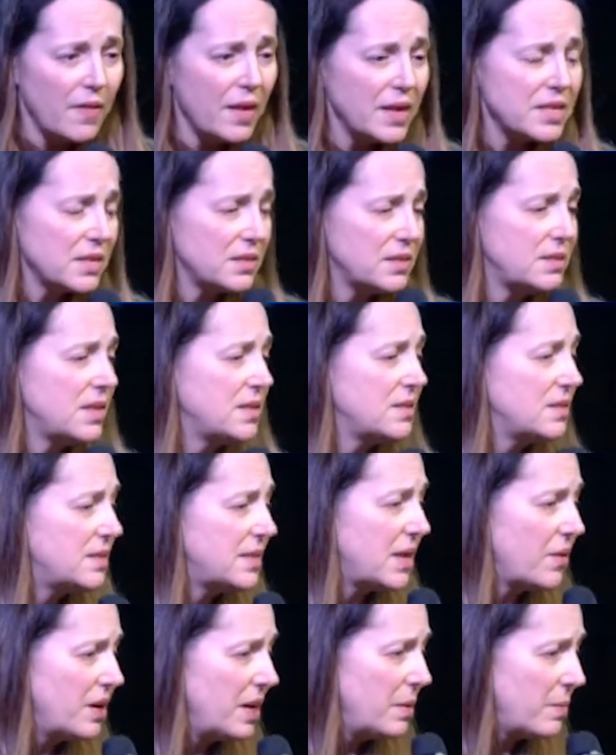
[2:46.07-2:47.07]
That doesn't
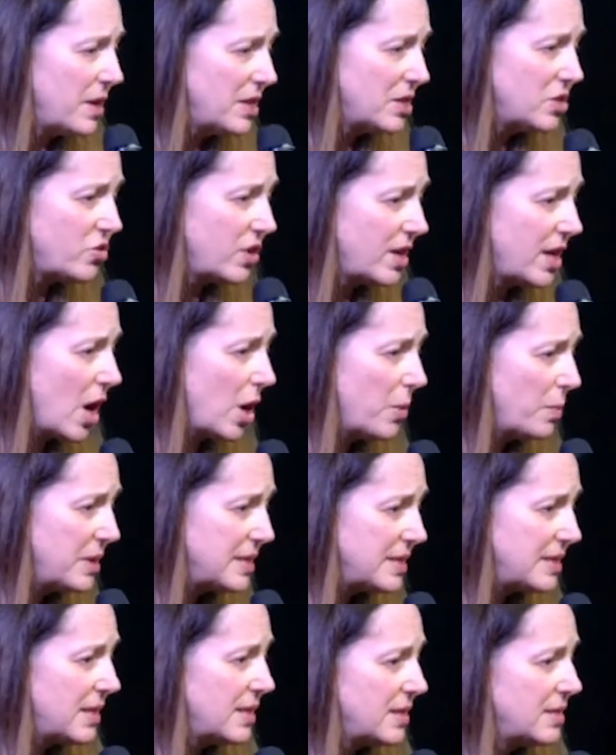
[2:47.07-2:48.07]
necessarily mean street
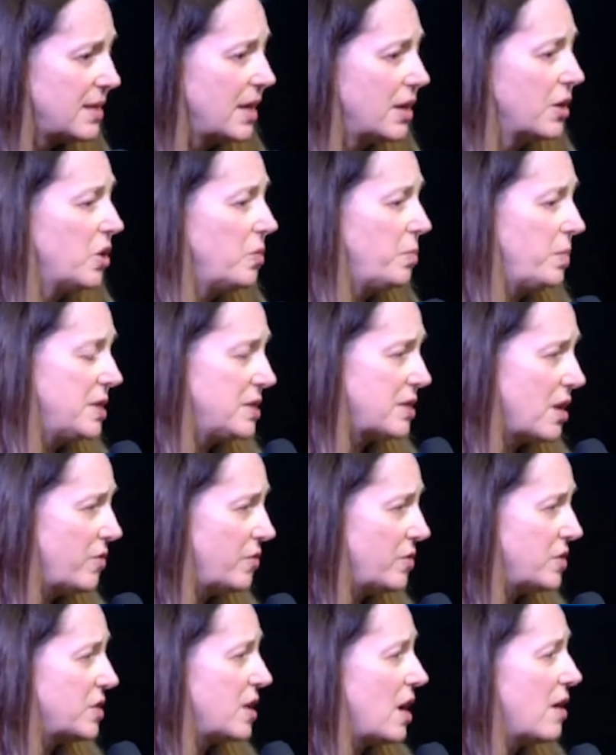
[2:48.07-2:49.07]
homelessness. That could be
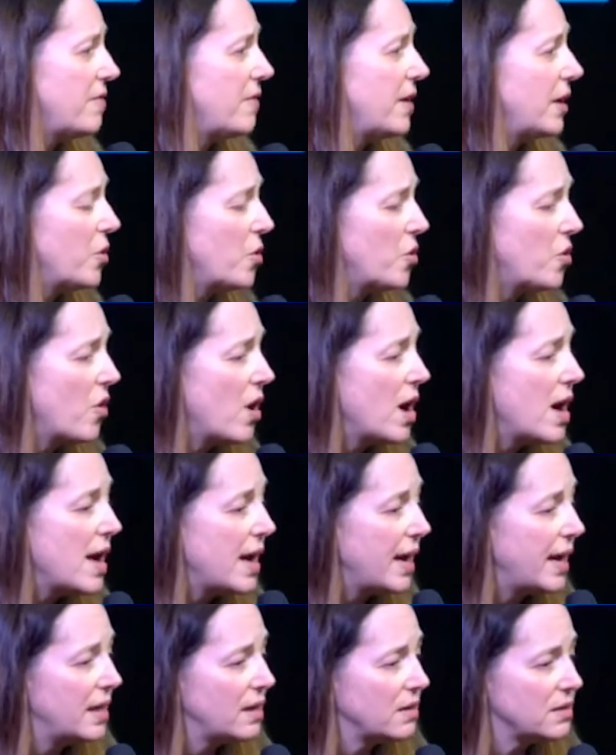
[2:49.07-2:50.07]
sofa surfing or
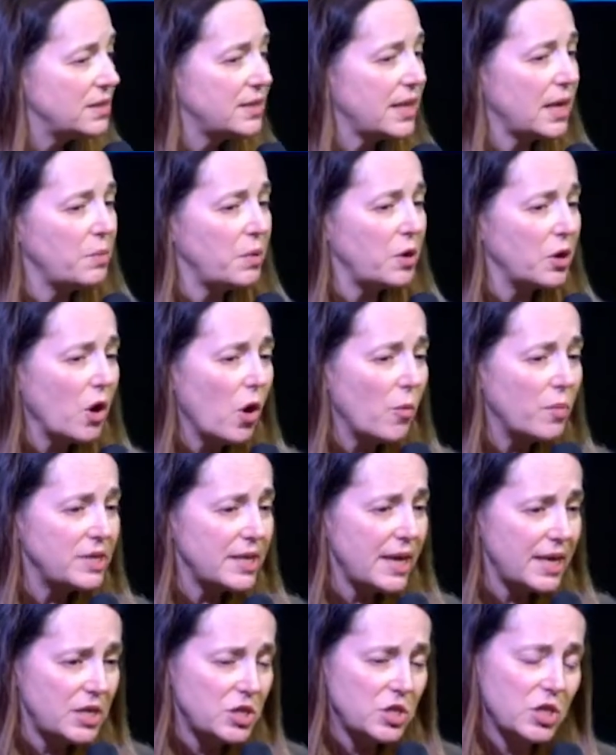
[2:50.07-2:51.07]
in unstable
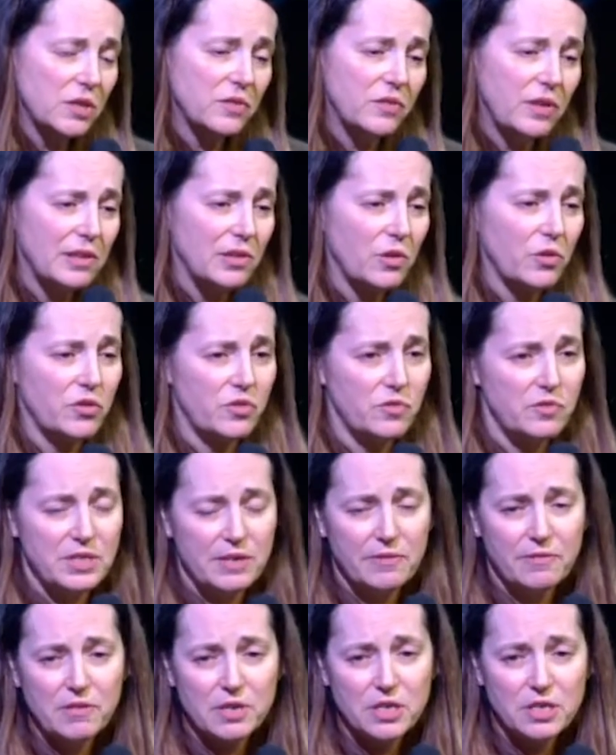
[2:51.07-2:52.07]
accommodations. There's lots of
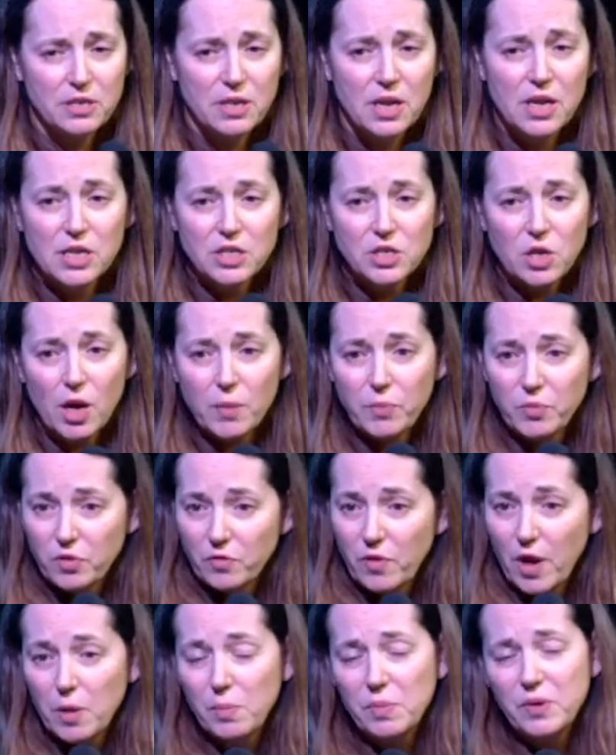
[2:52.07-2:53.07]
different types
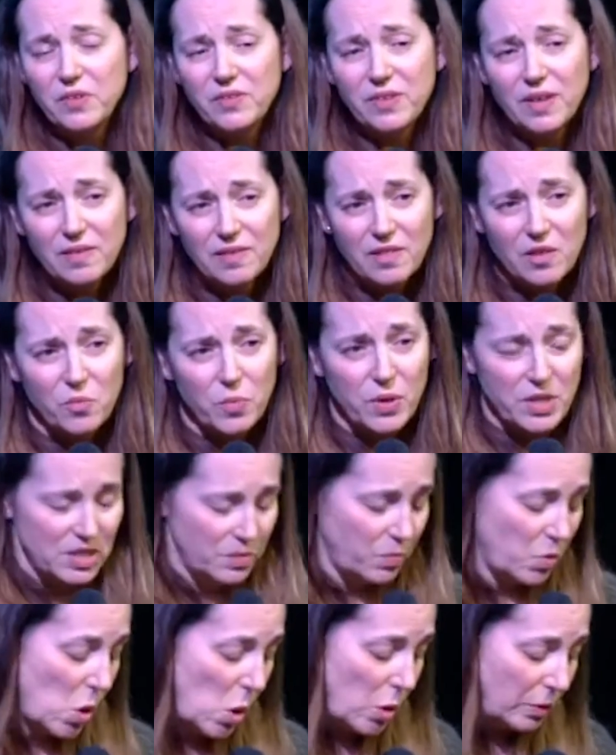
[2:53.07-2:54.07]
of homelessness that we
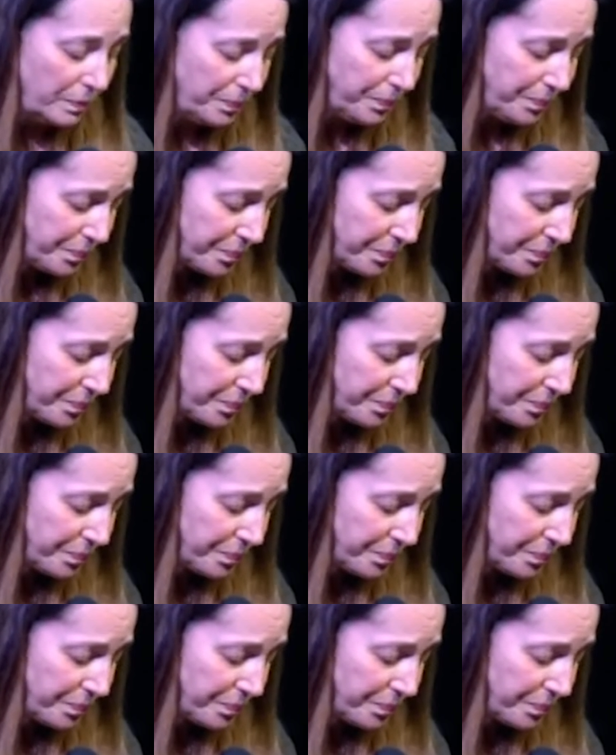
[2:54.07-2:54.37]
support.